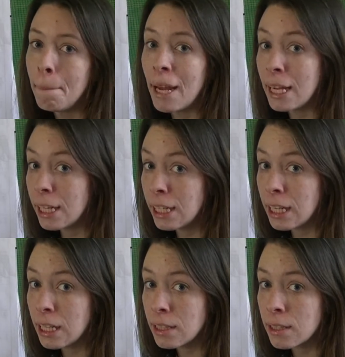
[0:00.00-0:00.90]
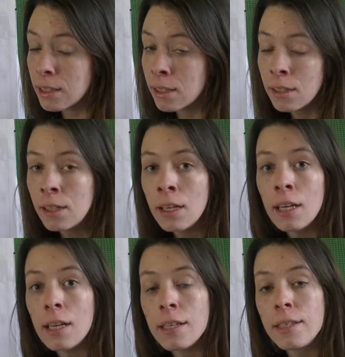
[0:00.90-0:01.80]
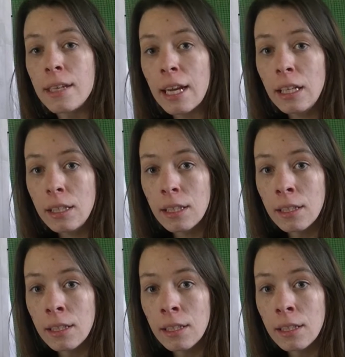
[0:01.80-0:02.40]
manganese, zinc,